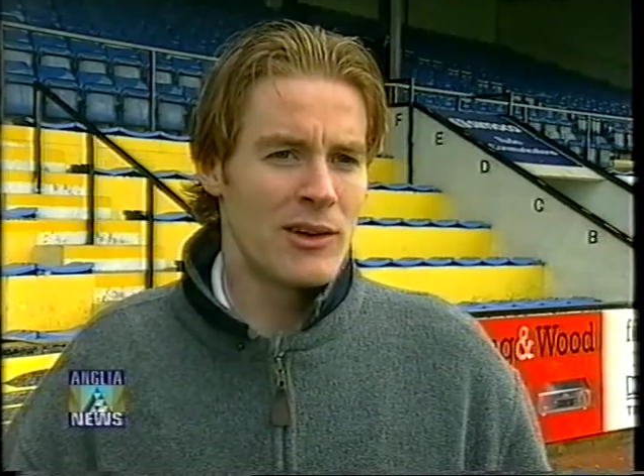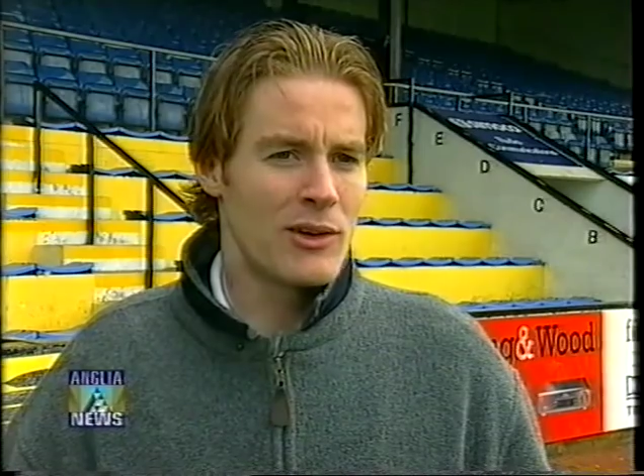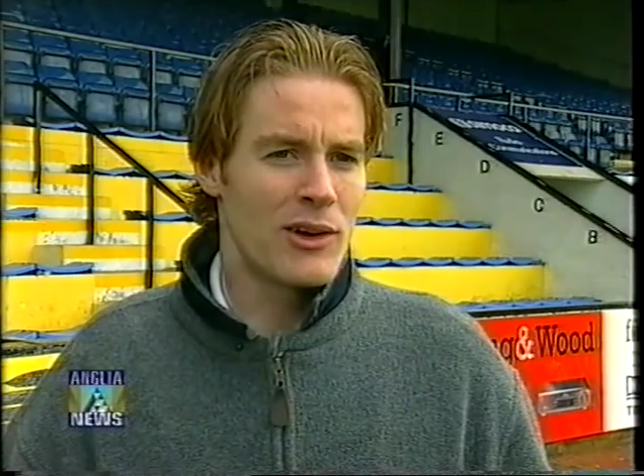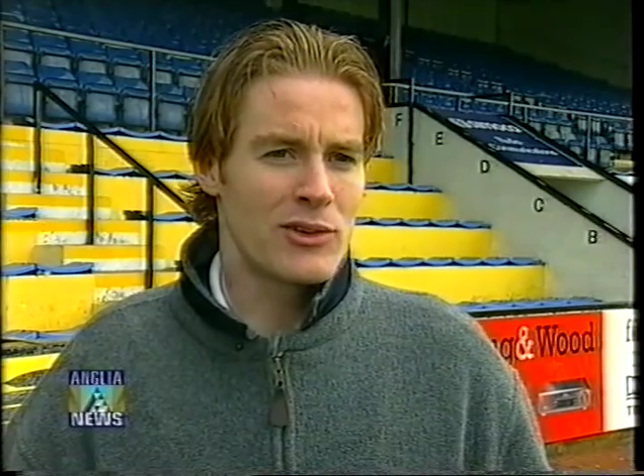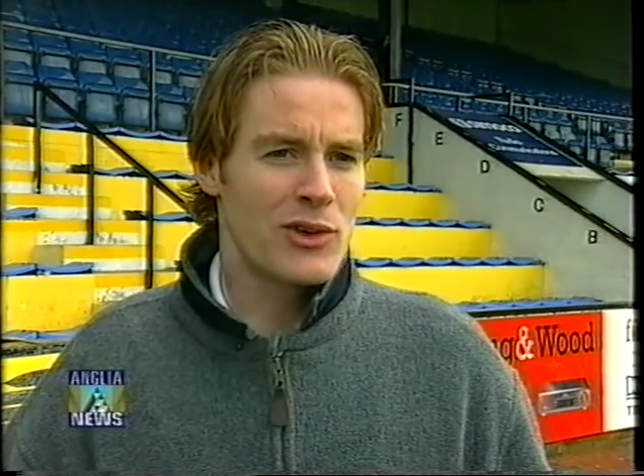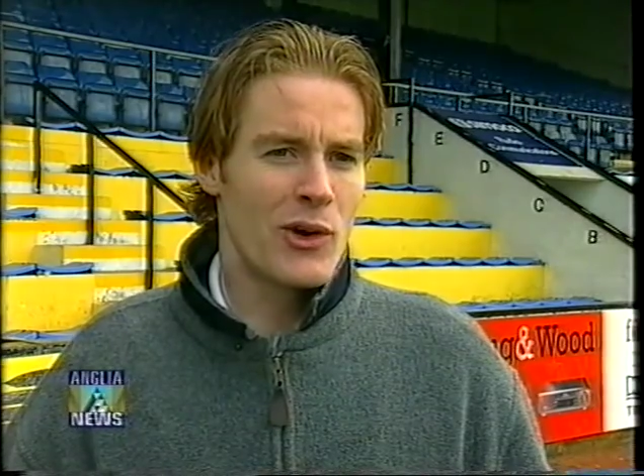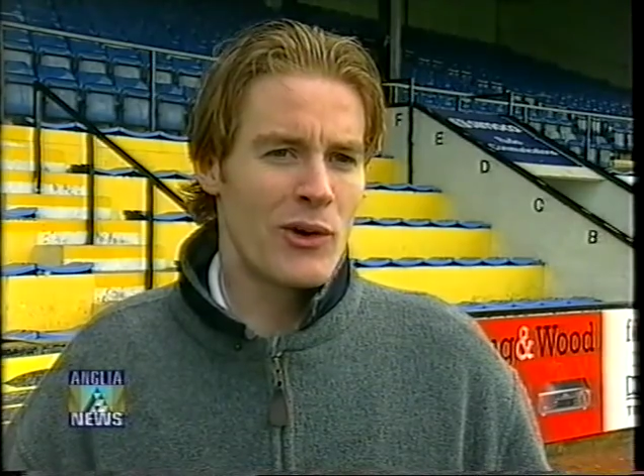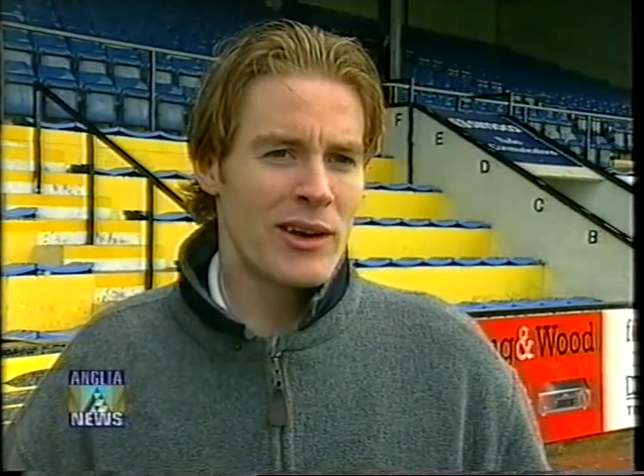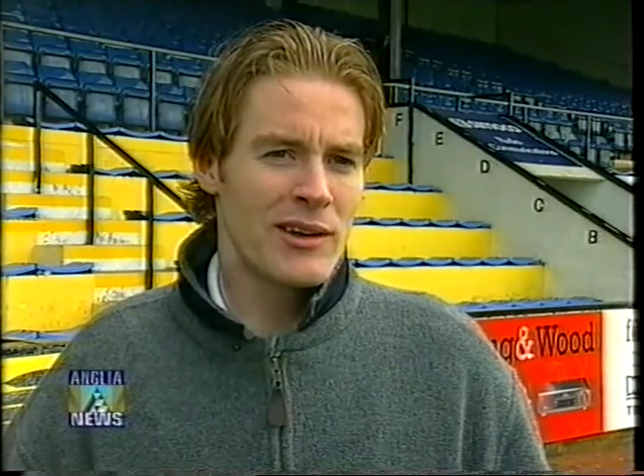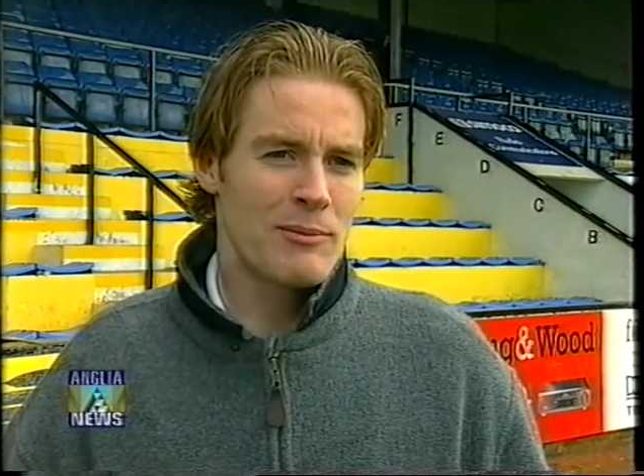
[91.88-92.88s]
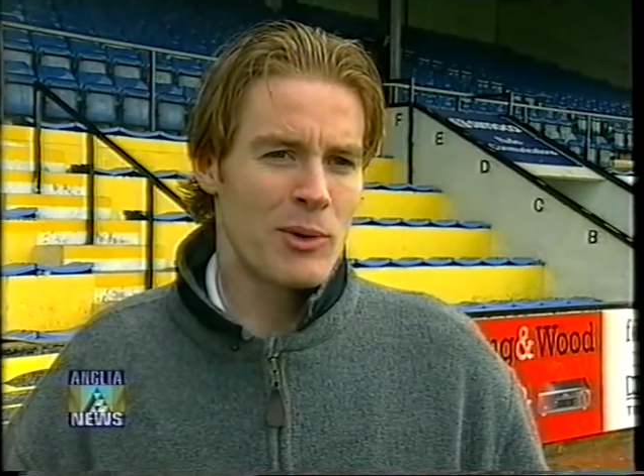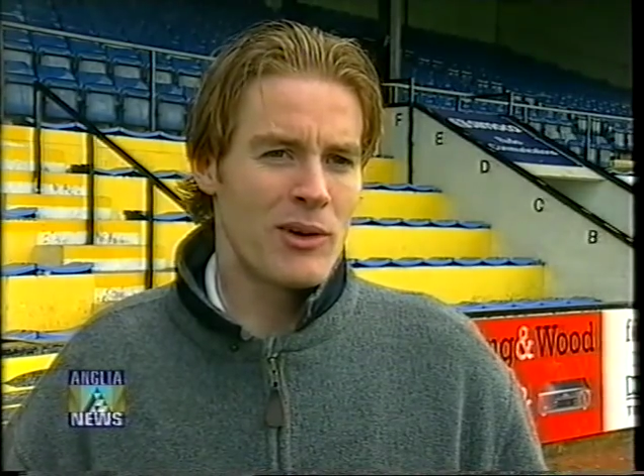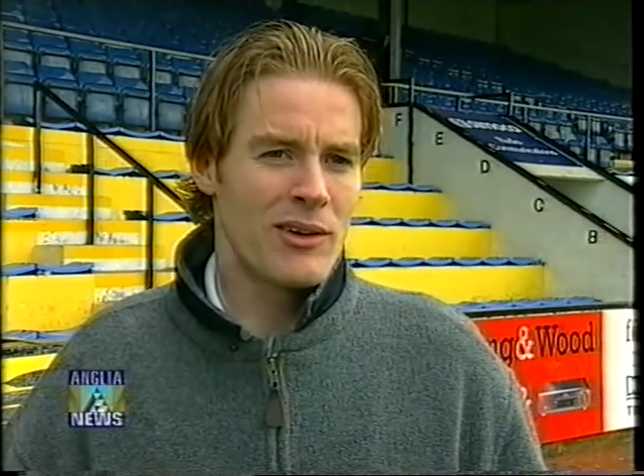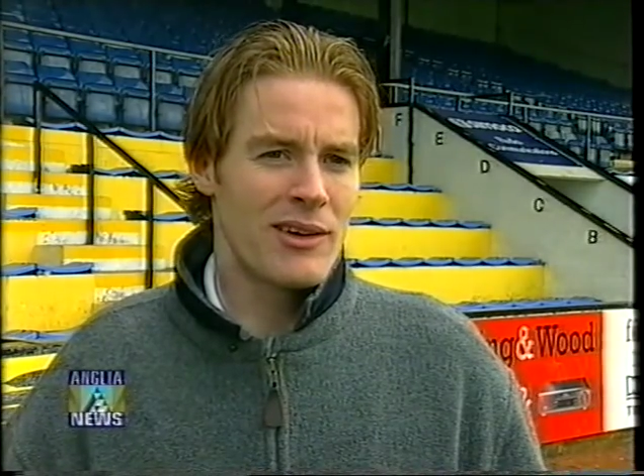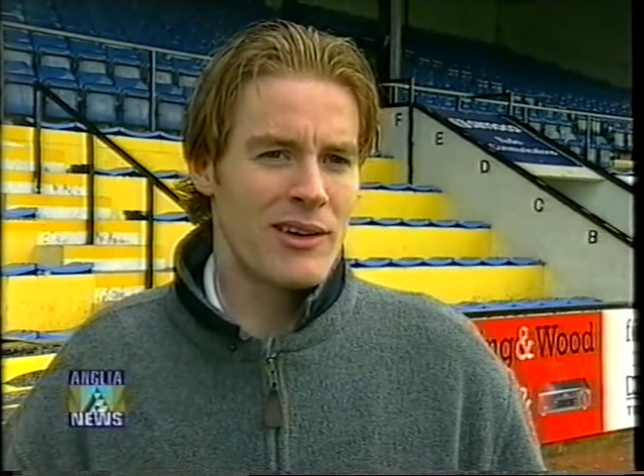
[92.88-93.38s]
didn't look like scoring,
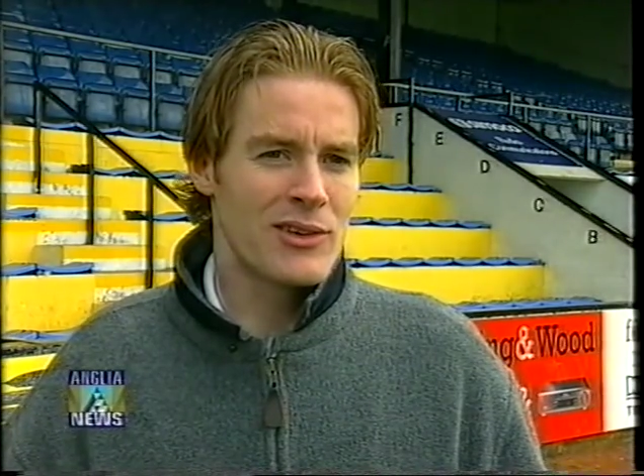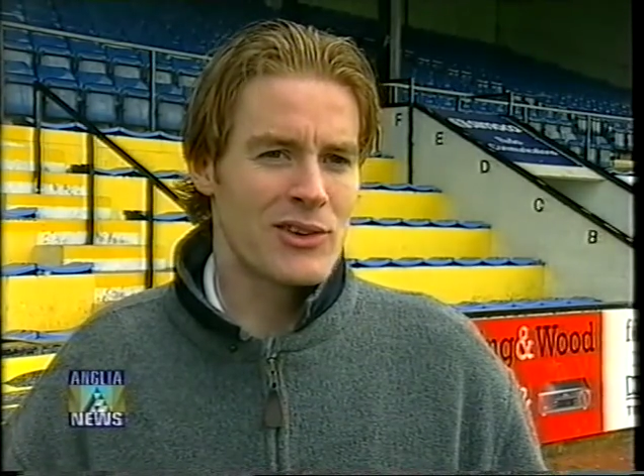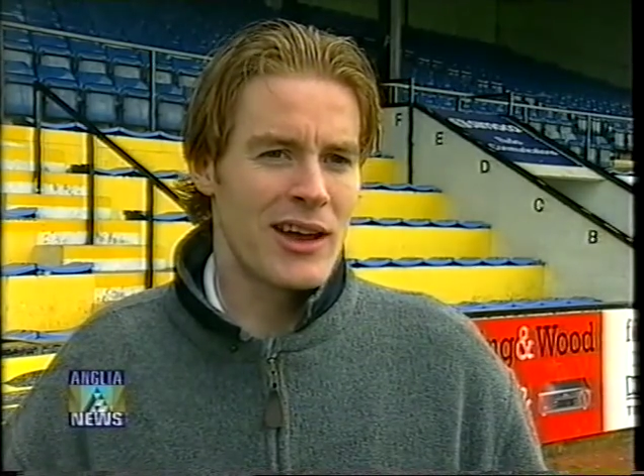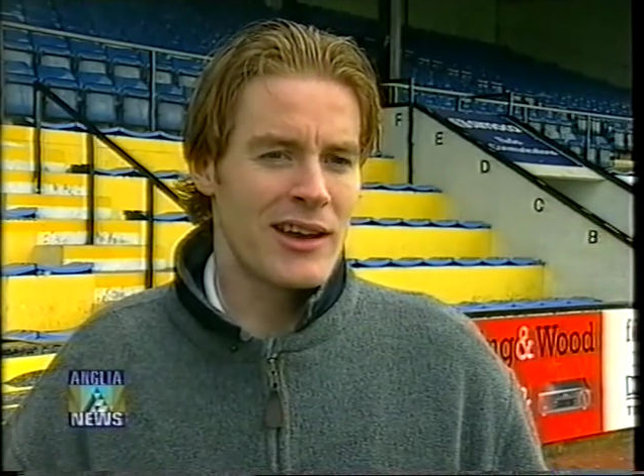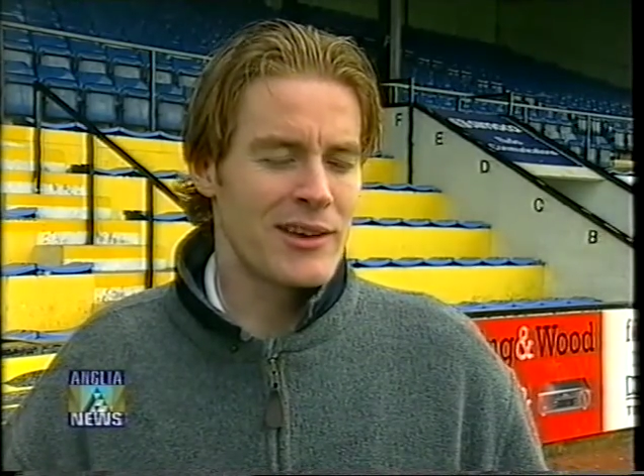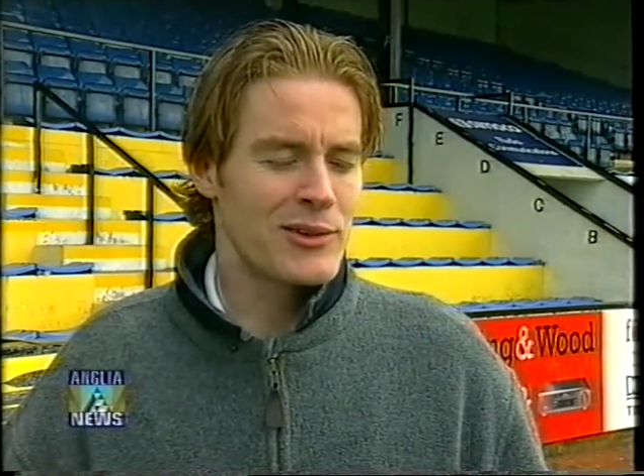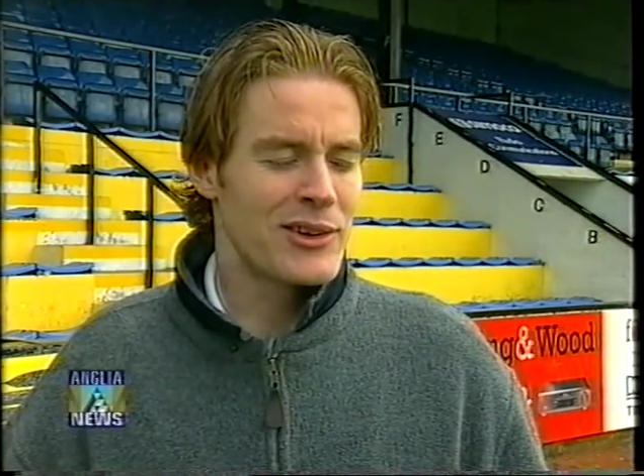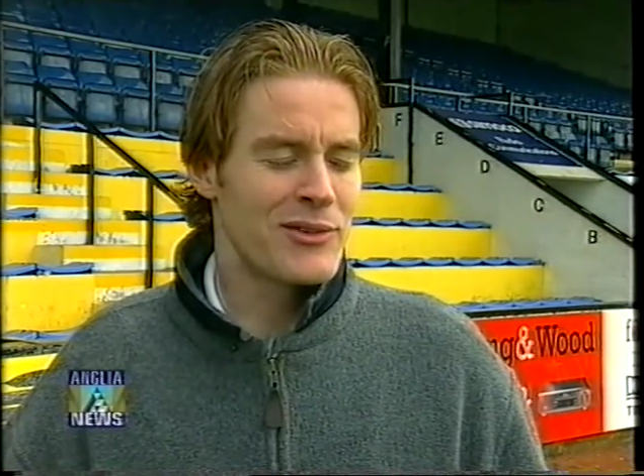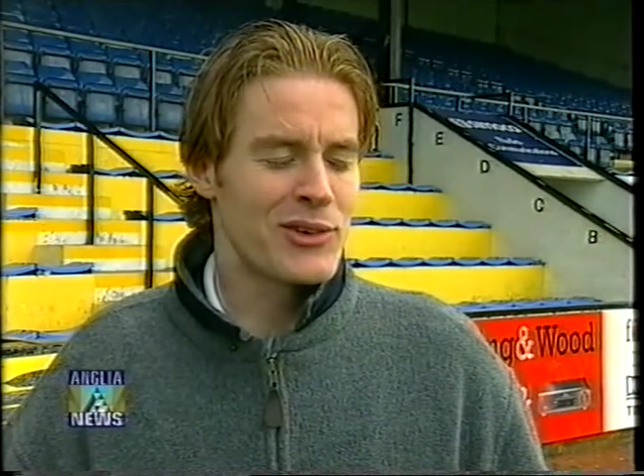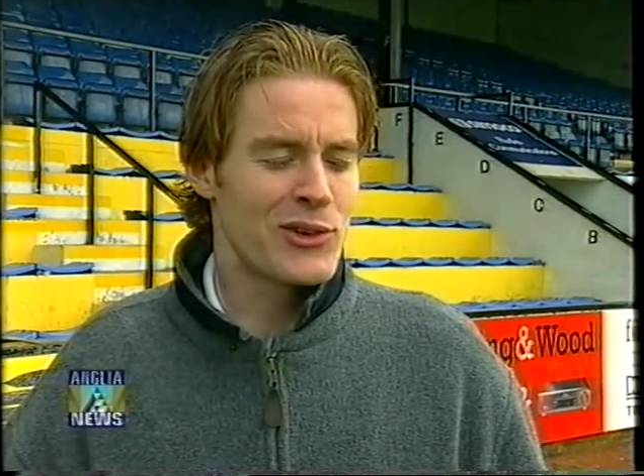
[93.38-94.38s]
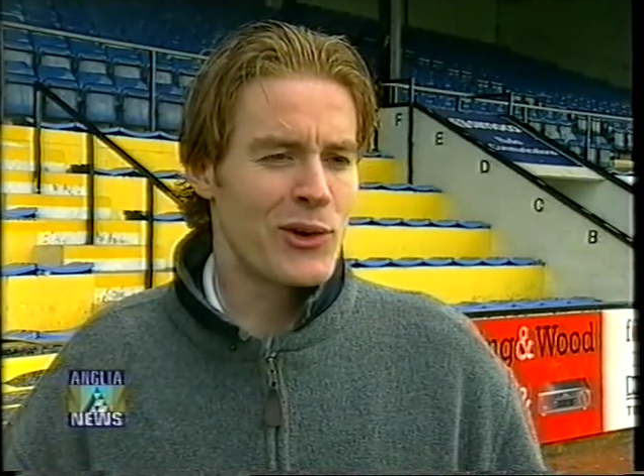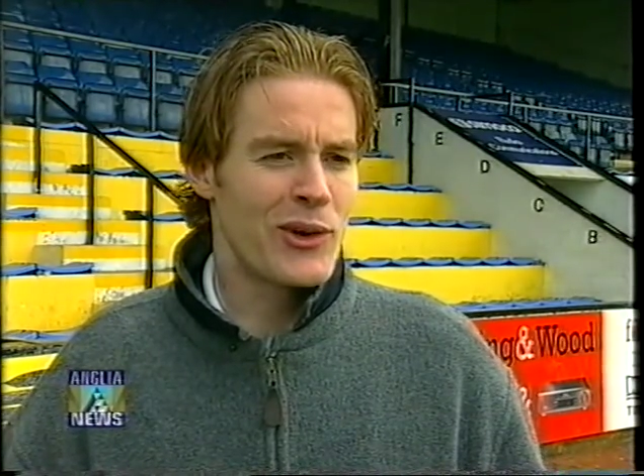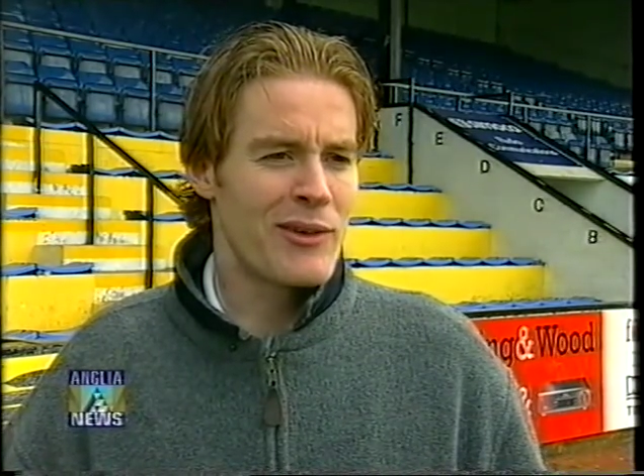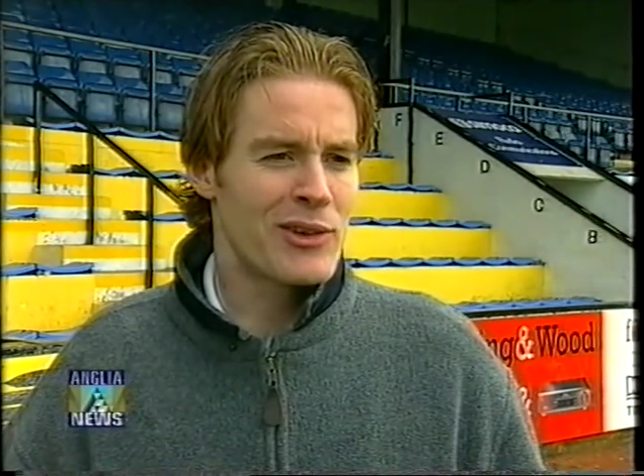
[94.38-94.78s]
but on Saturday it was a different story.